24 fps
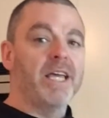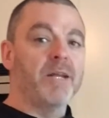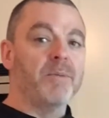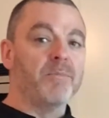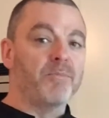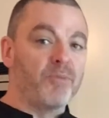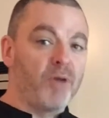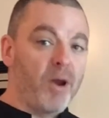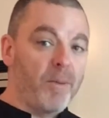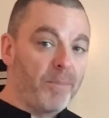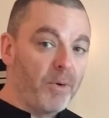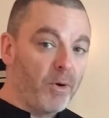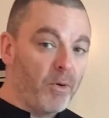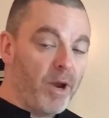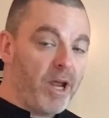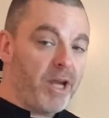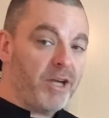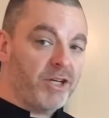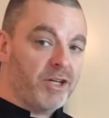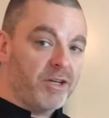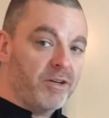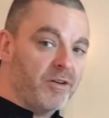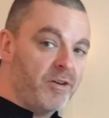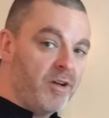in
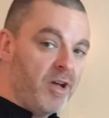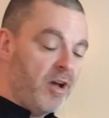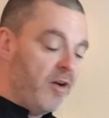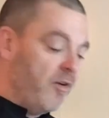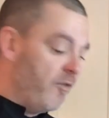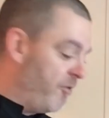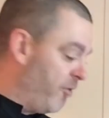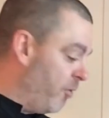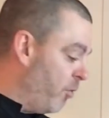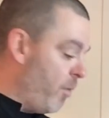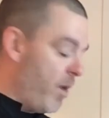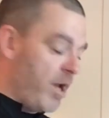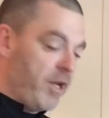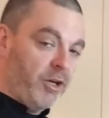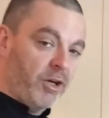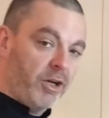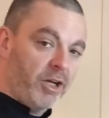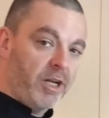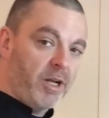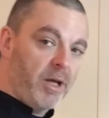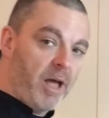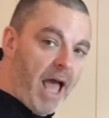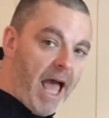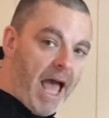preparation for when you're
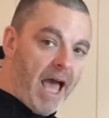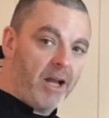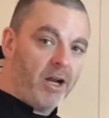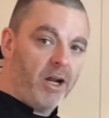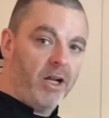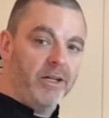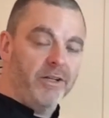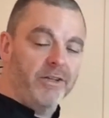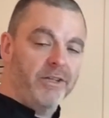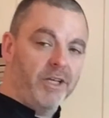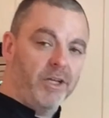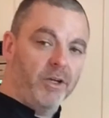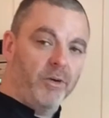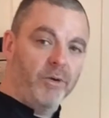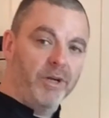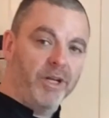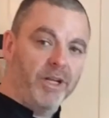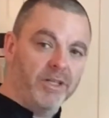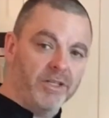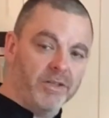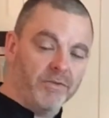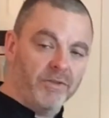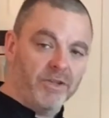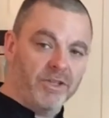going to add all of the
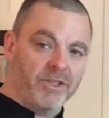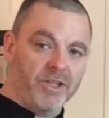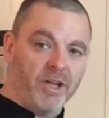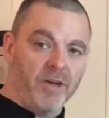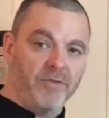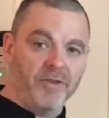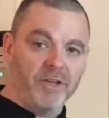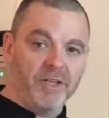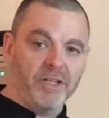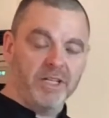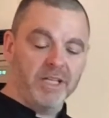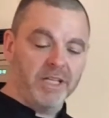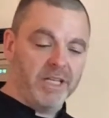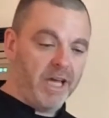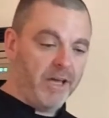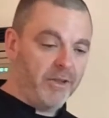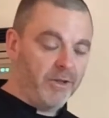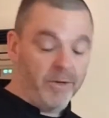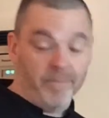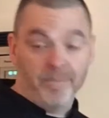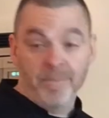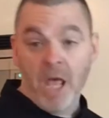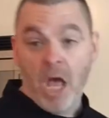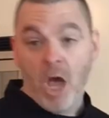ingredients of the stuffing
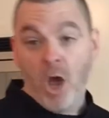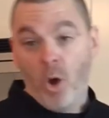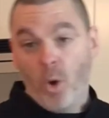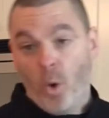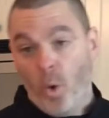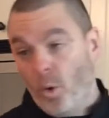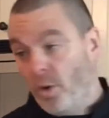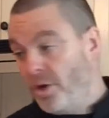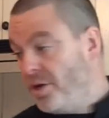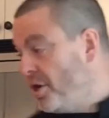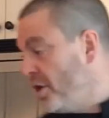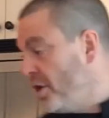together. Or